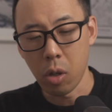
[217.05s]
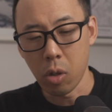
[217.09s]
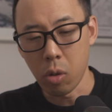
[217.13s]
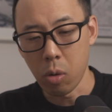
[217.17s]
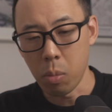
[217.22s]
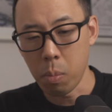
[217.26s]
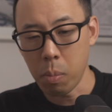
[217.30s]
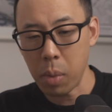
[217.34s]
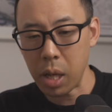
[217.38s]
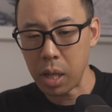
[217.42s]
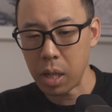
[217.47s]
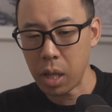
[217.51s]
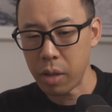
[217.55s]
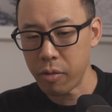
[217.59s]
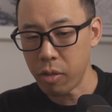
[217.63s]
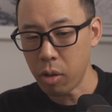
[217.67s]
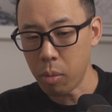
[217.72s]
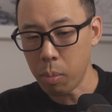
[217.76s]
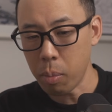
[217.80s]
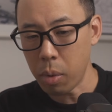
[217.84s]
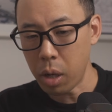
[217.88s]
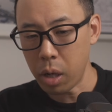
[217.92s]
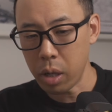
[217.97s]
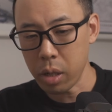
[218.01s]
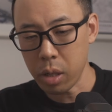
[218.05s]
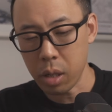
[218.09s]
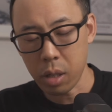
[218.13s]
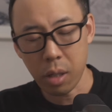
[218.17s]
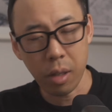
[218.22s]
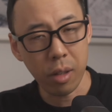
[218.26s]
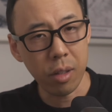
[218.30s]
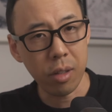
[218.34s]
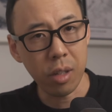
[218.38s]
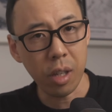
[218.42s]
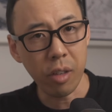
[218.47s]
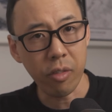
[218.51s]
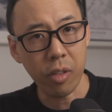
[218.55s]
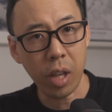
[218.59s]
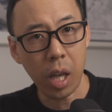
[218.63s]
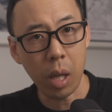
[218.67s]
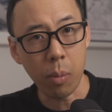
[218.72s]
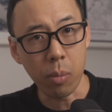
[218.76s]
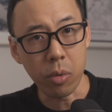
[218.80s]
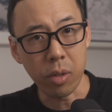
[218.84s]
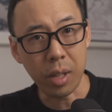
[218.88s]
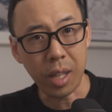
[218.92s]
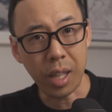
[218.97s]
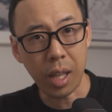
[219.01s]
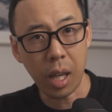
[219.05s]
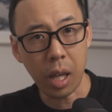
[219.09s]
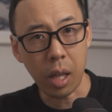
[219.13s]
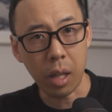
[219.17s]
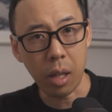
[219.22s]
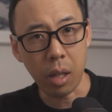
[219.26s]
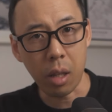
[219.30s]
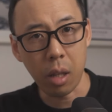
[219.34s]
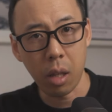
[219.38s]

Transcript: you may have to buy another set of cables again.